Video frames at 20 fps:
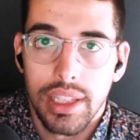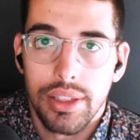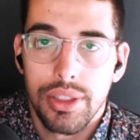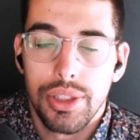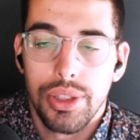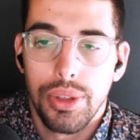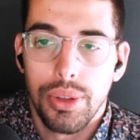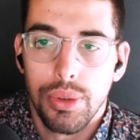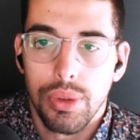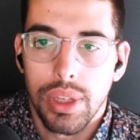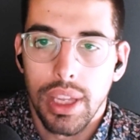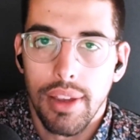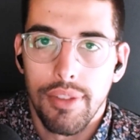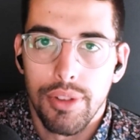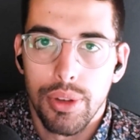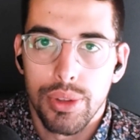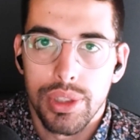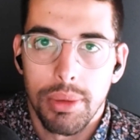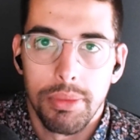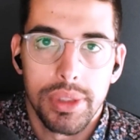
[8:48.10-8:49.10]
to give
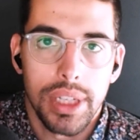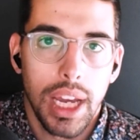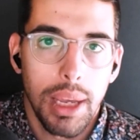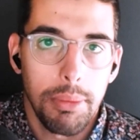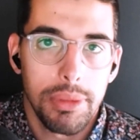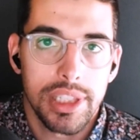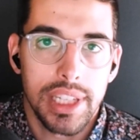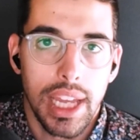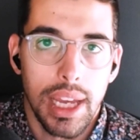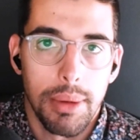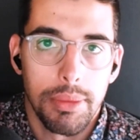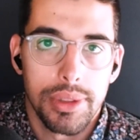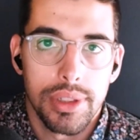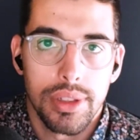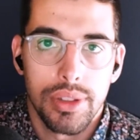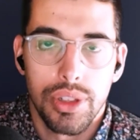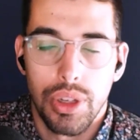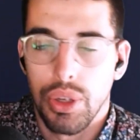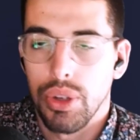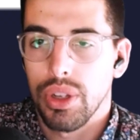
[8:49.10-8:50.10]
you some timestamps.
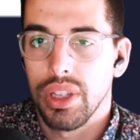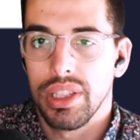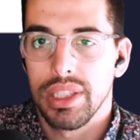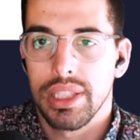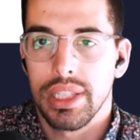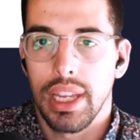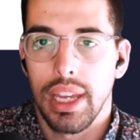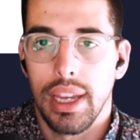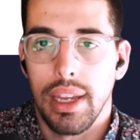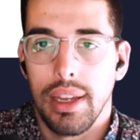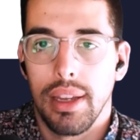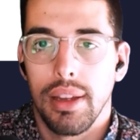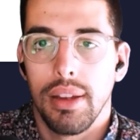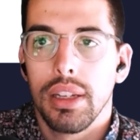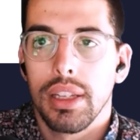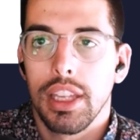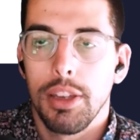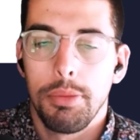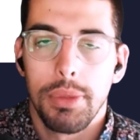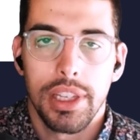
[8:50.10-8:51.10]
So you could say,
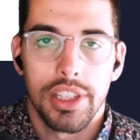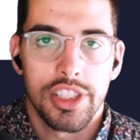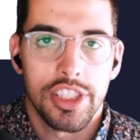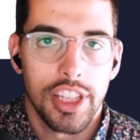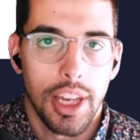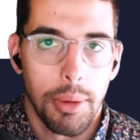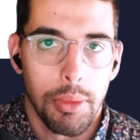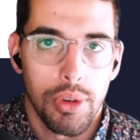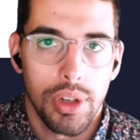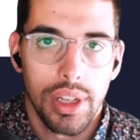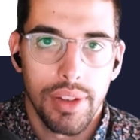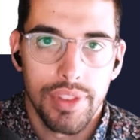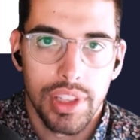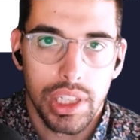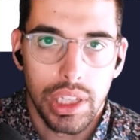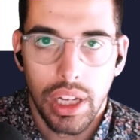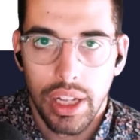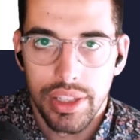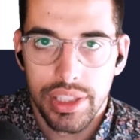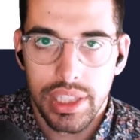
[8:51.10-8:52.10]
give me a summary of the
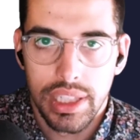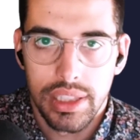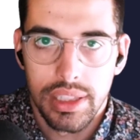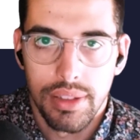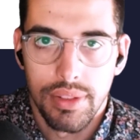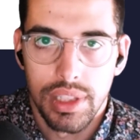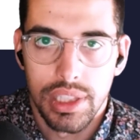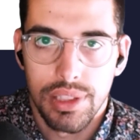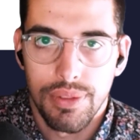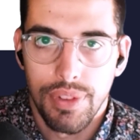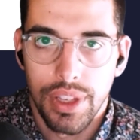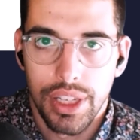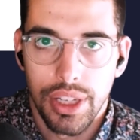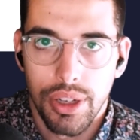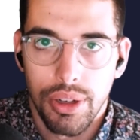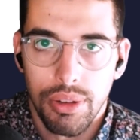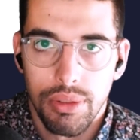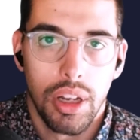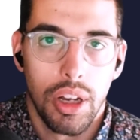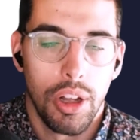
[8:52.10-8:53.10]
content of this
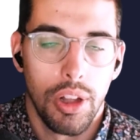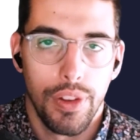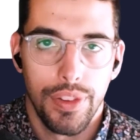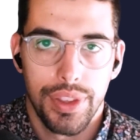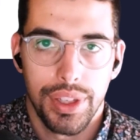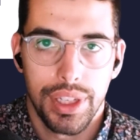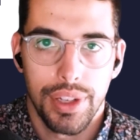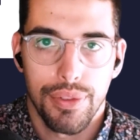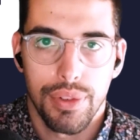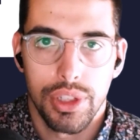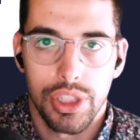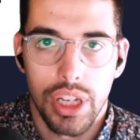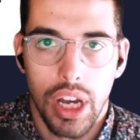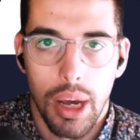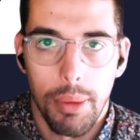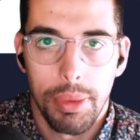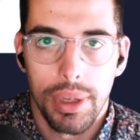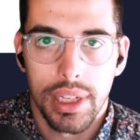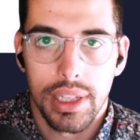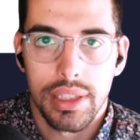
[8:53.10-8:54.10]
video, all the different
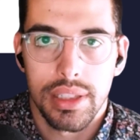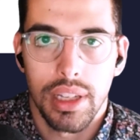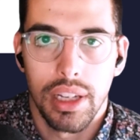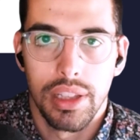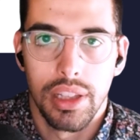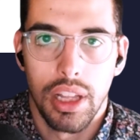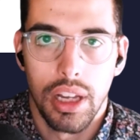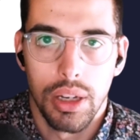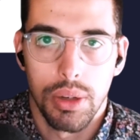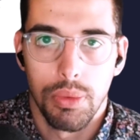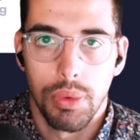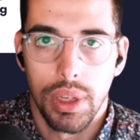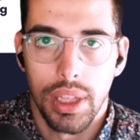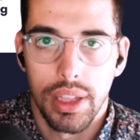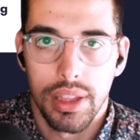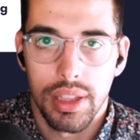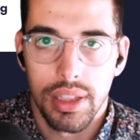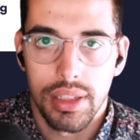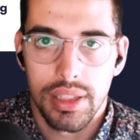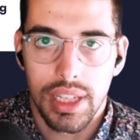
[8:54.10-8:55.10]
topics, along
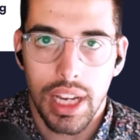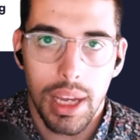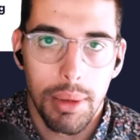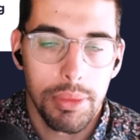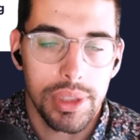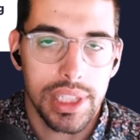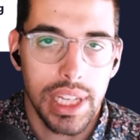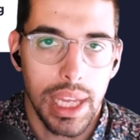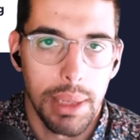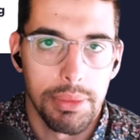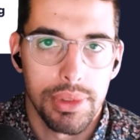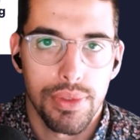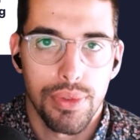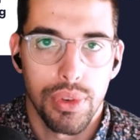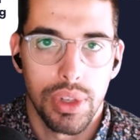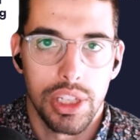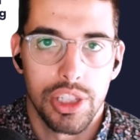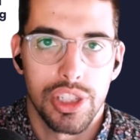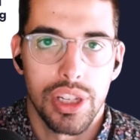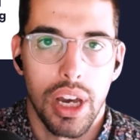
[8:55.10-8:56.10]
with timestamps for
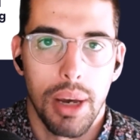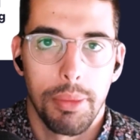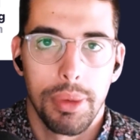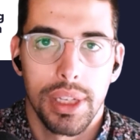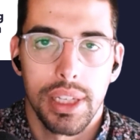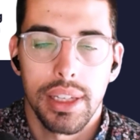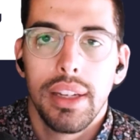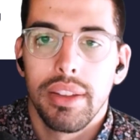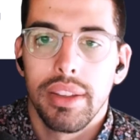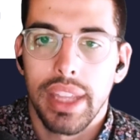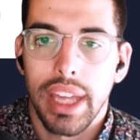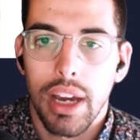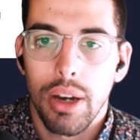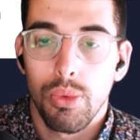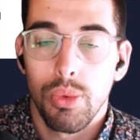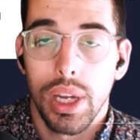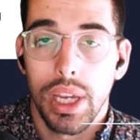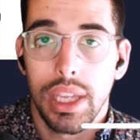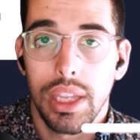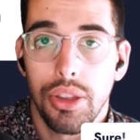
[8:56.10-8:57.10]
each topic. That
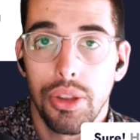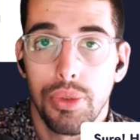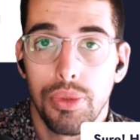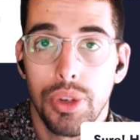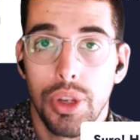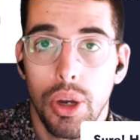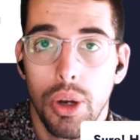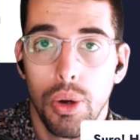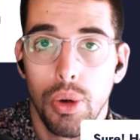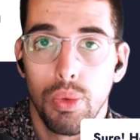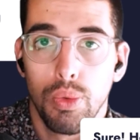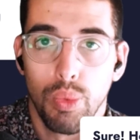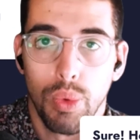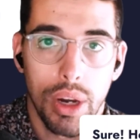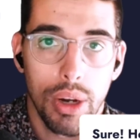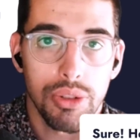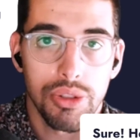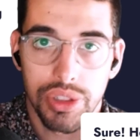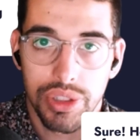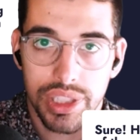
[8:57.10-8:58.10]
way you know
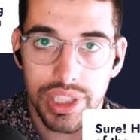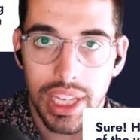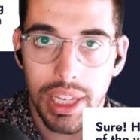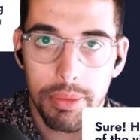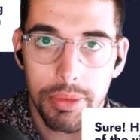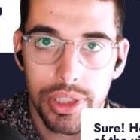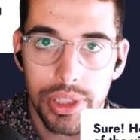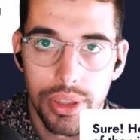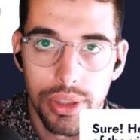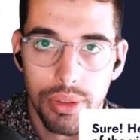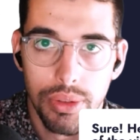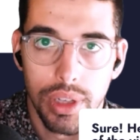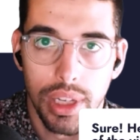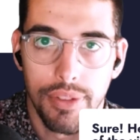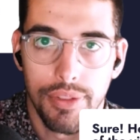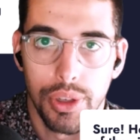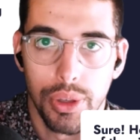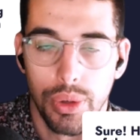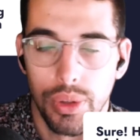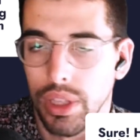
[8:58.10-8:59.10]
where to skip to
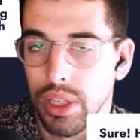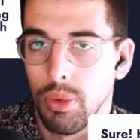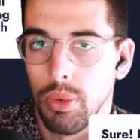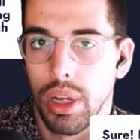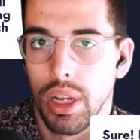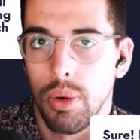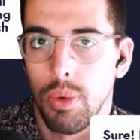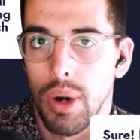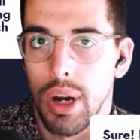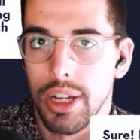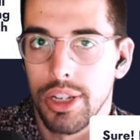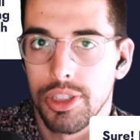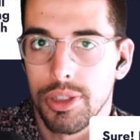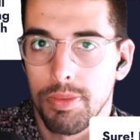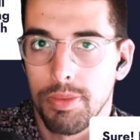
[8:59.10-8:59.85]
if you only want to watch